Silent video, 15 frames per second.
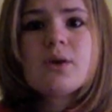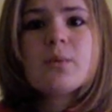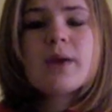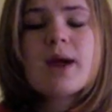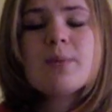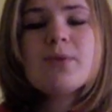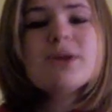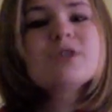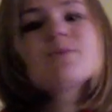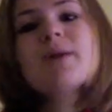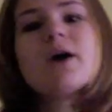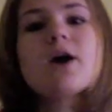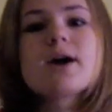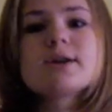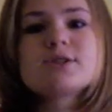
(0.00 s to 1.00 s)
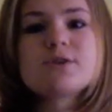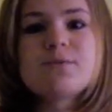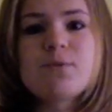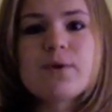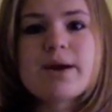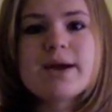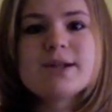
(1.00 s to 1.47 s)
When I pledged my heart to
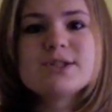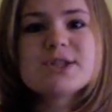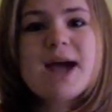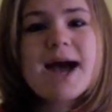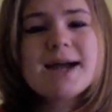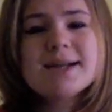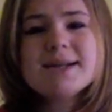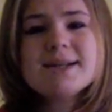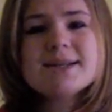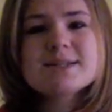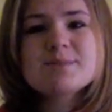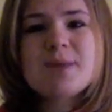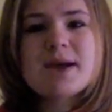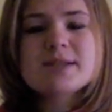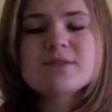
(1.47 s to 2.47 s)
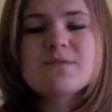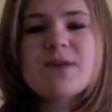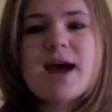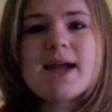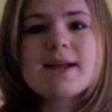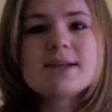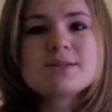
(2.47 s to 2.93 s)
4-H, I didn't expect to
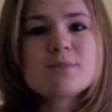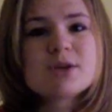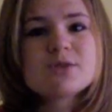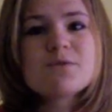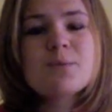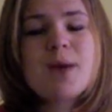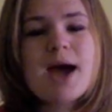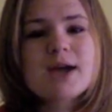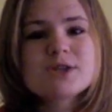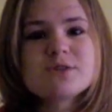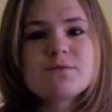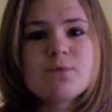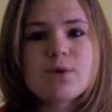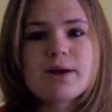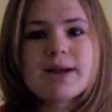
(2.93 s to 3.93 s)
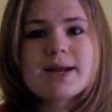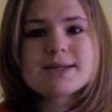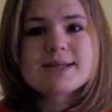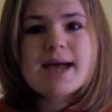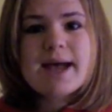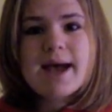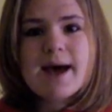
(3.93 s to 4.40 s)
find as much of a passion for it
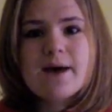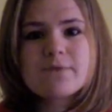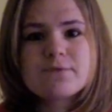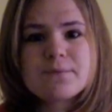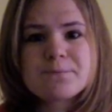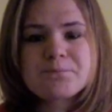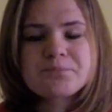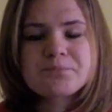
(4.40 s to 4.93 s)
as I have.